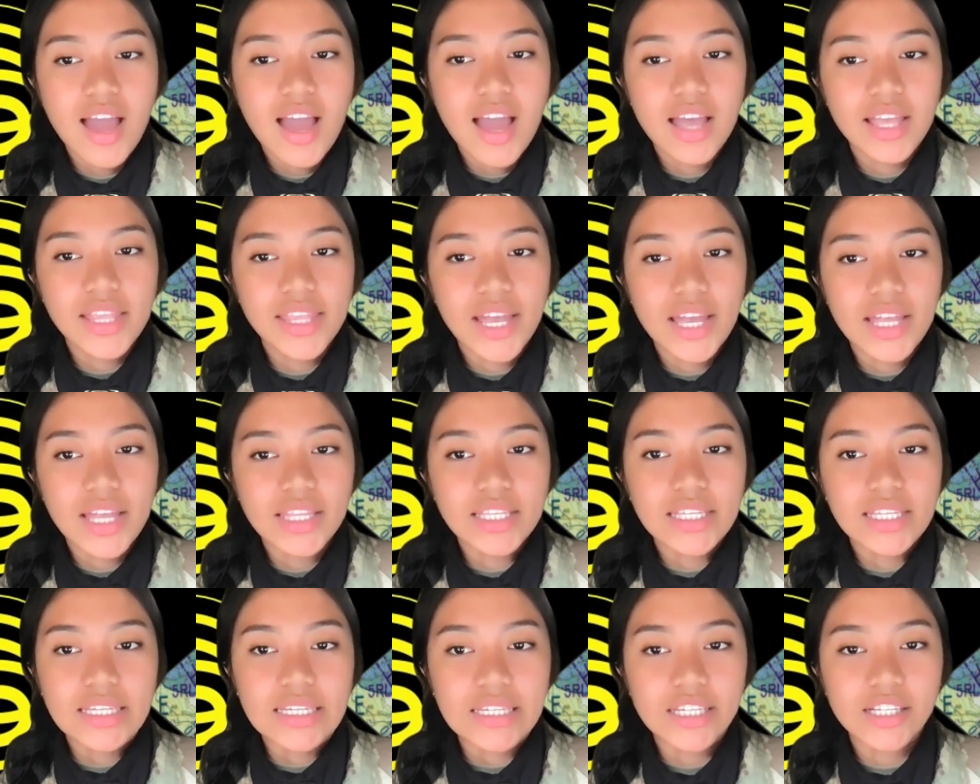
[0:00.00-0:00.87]
And then
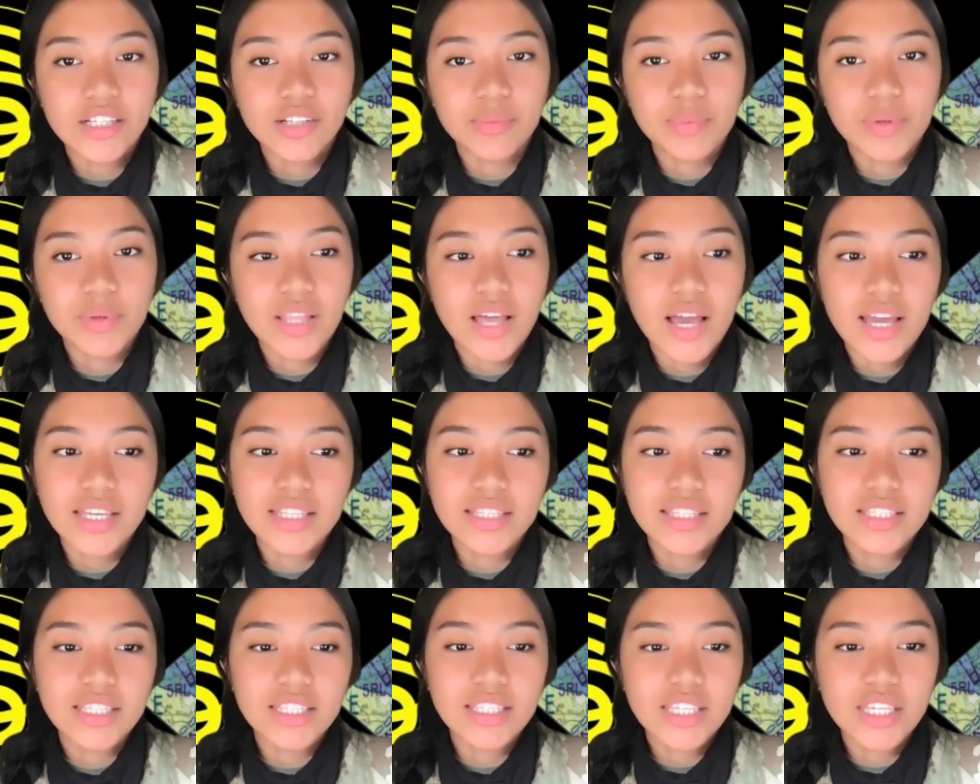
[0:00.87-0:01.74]
he'll be
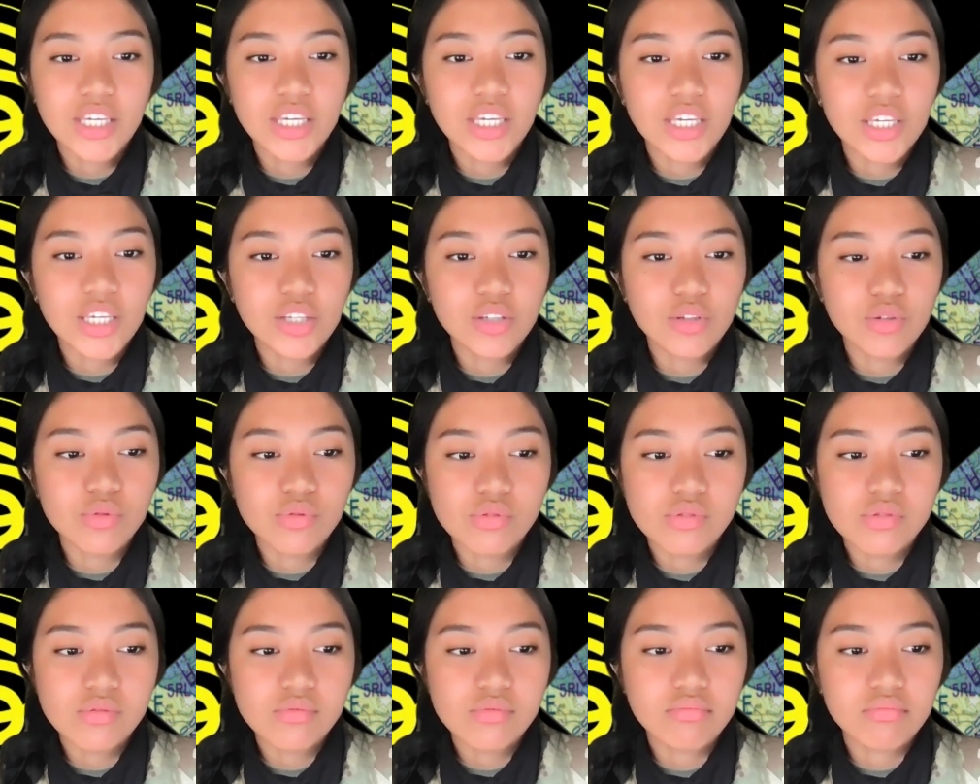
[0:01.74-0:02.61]
like, did he
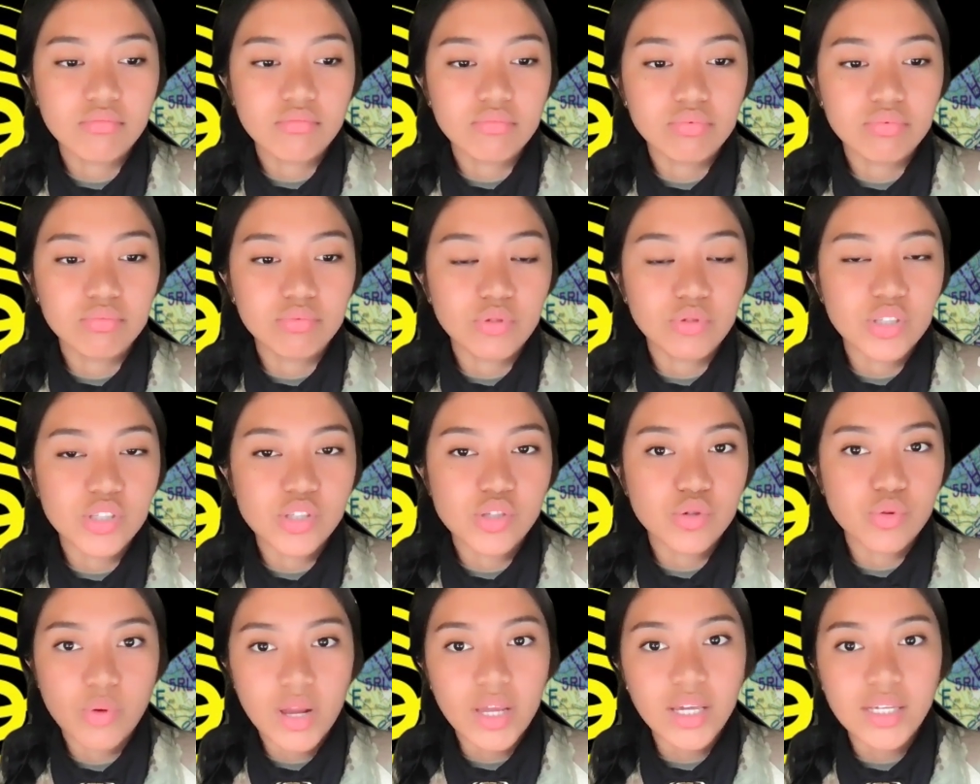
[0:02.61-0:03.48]
use
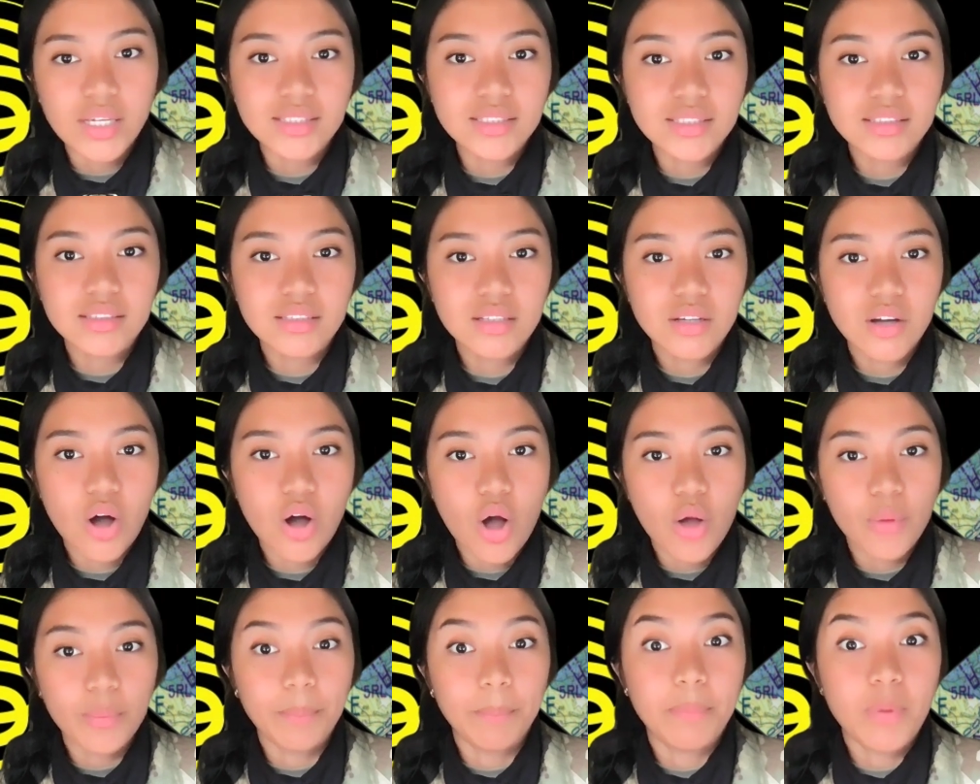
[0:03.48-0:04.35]
restraint
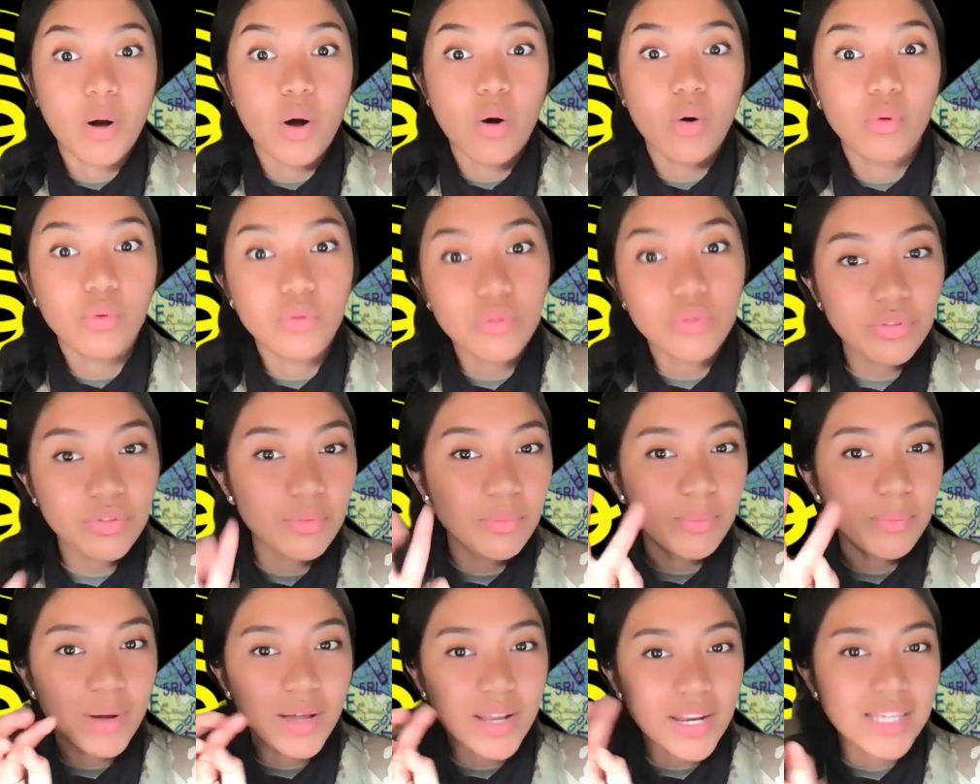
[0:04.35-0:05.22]
on both?
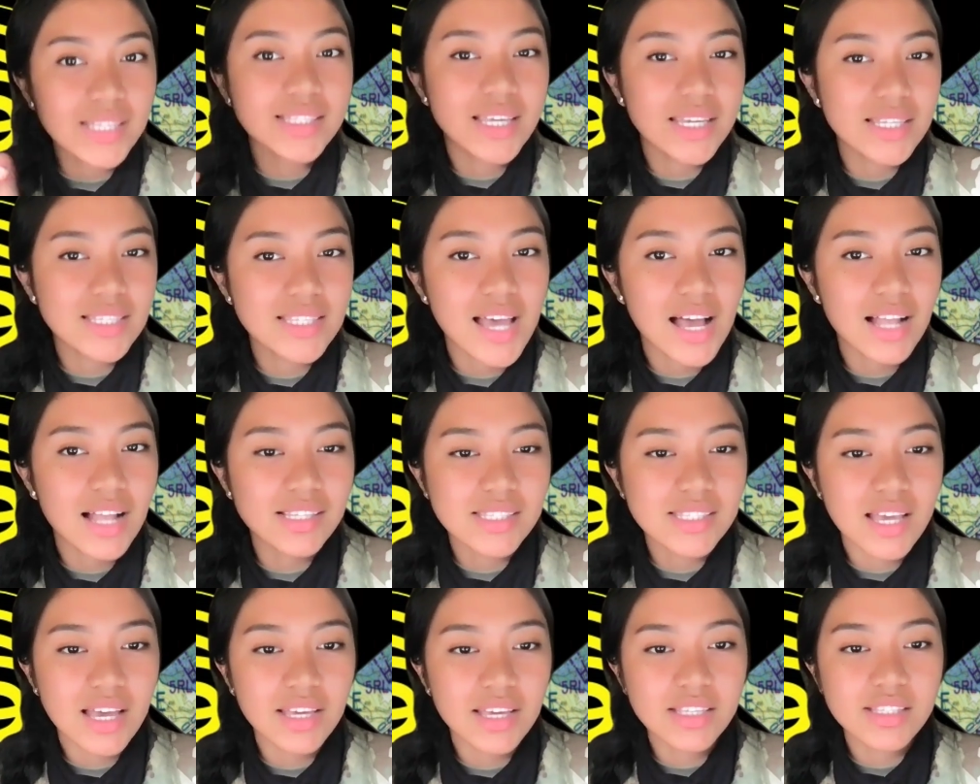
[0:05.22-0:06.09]
But it's
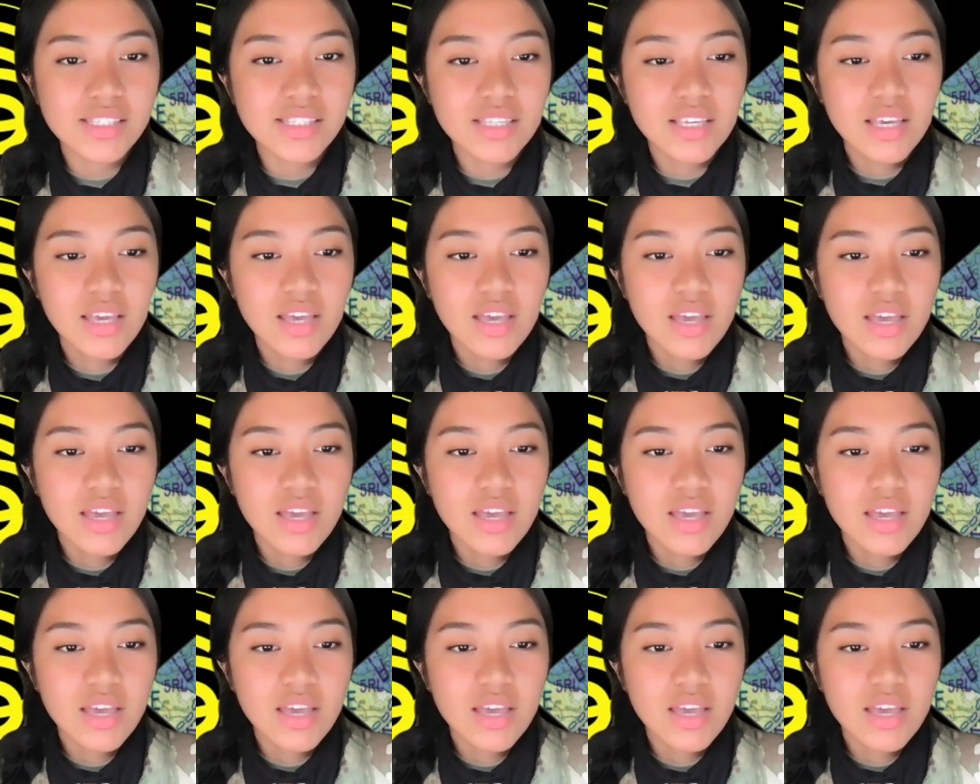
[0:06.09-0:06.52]
italicized.